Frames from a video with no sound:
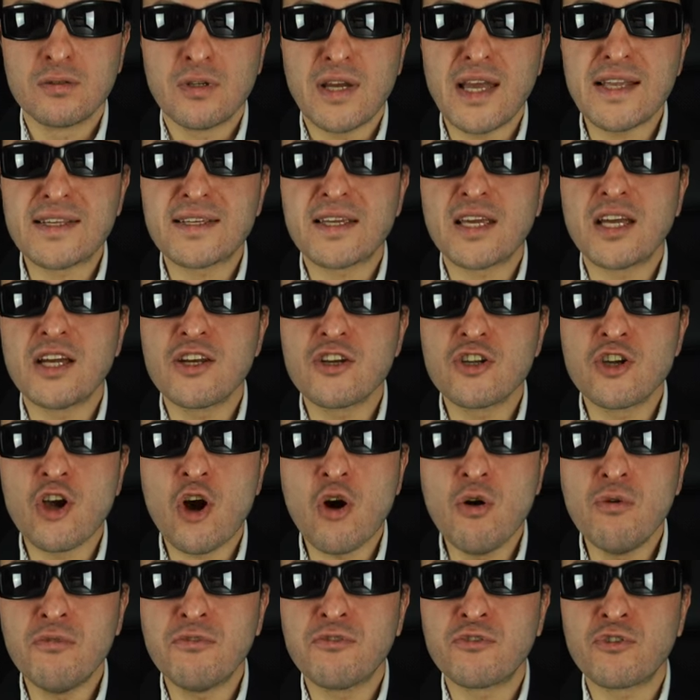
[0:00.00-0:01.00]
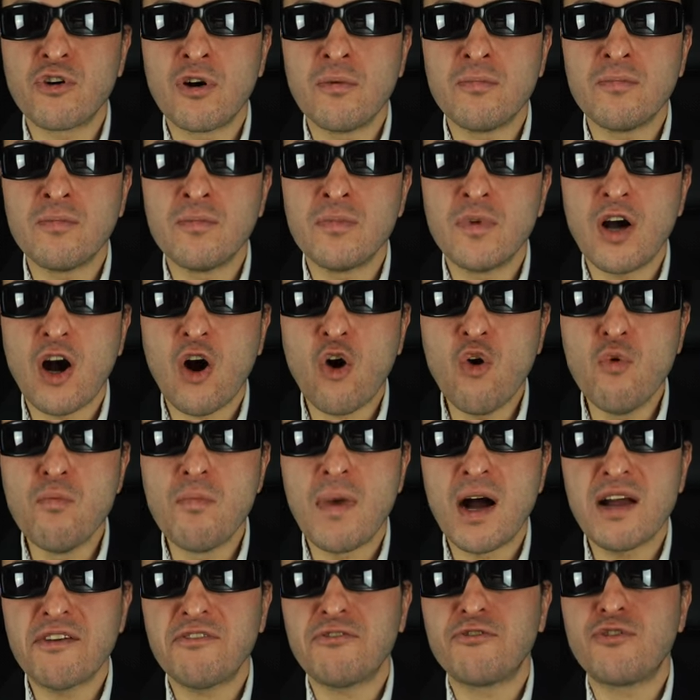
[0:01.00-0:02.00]
It can go from, oh
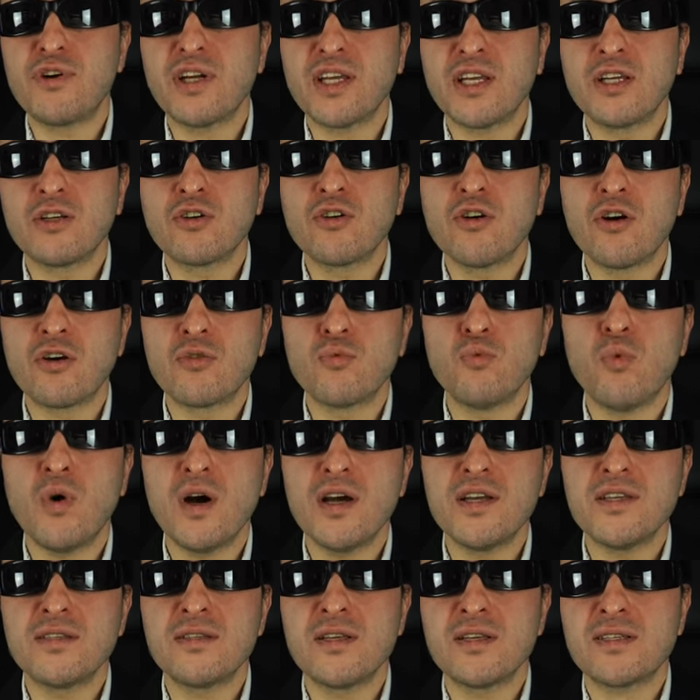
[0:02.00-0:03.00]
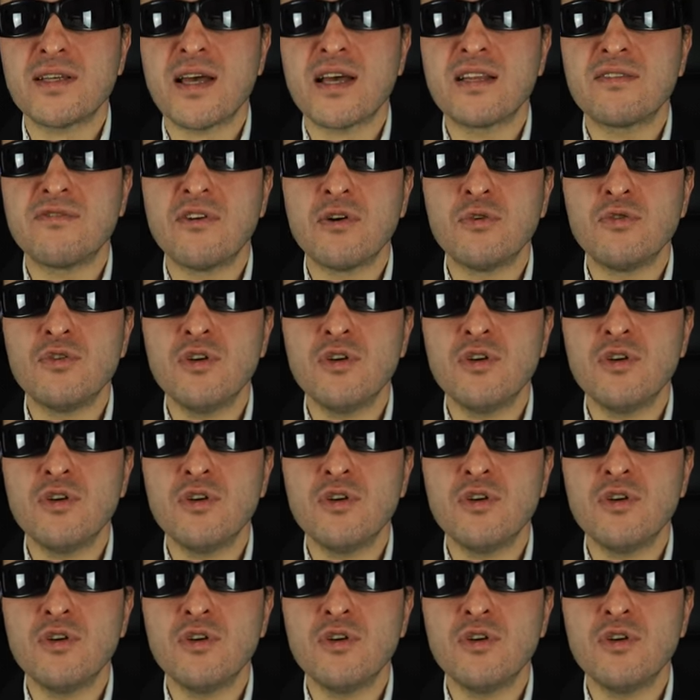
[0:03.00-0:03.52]
my freaking god, what is this headphone